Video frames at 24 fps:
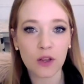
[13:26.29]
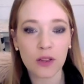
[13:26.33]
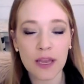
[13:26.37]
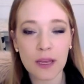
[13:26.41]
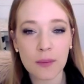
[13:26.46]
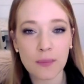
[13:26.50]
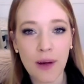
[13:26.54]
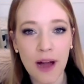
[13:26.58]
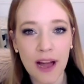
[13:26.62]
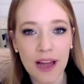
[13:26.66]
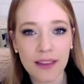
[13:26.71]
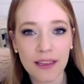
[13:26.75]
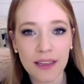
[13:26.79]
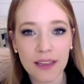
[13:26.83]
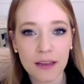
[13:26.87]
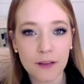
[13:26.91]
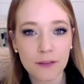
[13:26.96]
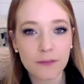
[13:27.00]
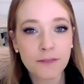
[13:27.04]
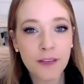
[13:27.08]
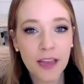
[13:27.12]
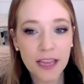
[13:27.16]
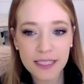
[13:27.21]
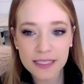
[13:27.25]
like, buy like a
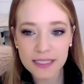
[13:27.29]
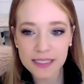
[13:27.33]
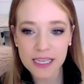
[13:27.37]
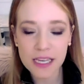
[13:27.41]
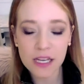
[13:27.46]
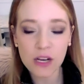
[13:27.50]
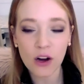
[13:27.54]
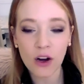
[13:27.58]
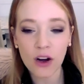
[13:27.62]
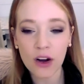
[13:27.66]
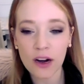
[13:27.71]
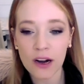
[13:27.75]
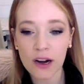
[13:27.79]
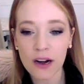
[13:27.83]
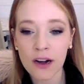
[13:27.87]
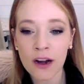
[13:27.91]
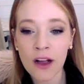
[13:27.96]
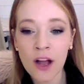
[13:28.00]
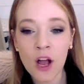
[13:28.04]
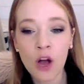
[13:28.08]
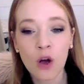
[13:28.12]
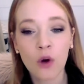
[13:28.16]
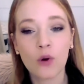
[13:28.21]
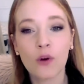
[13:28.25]
fancy
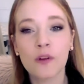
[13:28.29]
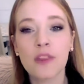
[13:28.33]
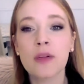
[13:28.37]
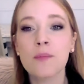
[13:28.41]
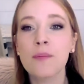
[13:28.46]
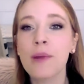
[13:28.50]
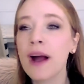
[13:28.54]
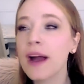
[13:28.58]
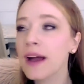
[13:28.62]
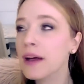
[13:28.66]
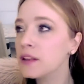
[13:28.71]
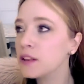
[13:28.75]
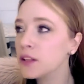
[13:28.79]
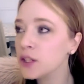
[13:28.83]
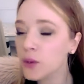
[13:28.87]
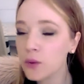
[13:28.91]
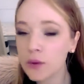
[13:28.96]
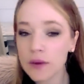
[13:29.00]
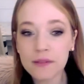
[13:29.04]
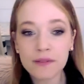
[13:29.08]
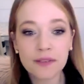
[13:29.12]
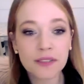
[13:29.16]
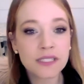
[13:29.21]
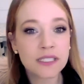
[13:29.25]
car or they buy a
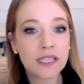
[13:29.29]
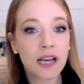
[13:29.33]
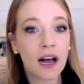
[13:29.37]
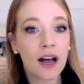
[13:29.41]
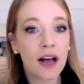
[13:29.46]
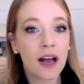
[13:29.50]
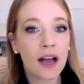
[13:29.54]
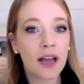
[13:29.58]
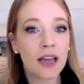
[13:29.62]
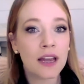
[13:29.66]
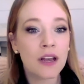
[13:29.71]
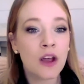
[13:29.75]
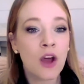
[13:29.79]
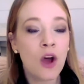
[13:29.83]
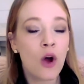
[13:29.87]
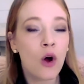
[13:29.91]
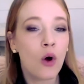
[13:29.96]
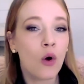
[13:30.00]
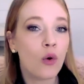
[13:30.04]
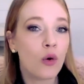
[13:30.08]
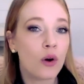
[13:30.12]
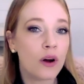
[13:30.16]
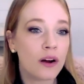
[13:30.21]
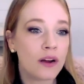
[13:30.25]
Louis Vuitton
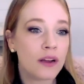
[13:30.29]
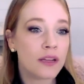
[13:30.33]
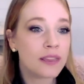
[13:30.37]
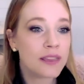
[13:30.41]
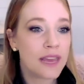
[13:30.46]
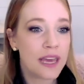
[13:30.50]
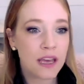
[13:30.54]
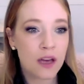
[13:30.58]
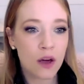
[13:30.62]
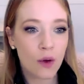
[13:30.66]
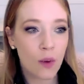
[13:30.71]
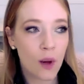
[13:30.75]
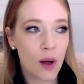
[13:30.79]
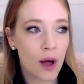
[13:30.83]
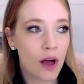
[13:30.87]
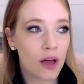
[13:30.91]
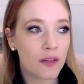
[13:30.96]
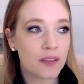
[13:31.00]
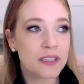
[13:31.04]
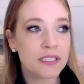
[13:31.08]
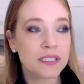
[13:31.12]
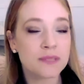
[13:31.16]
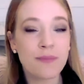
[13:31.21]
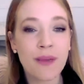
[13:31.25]
or they go out
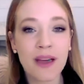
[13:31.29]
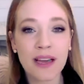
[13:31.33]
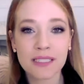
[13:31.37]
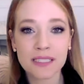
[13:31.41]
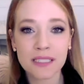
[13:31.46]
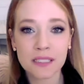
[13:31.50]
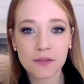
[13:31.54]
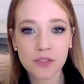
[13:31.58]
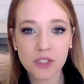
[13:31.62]
on this massive